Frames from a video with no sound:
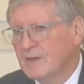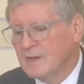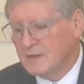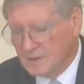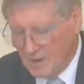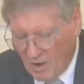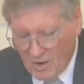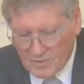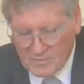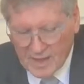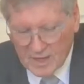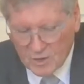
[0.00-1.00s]
And now
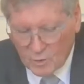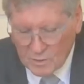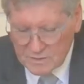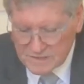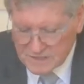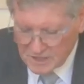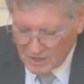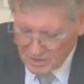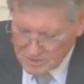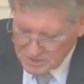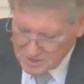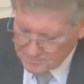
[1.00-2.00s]
they go in
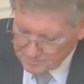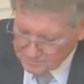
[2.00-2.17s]
search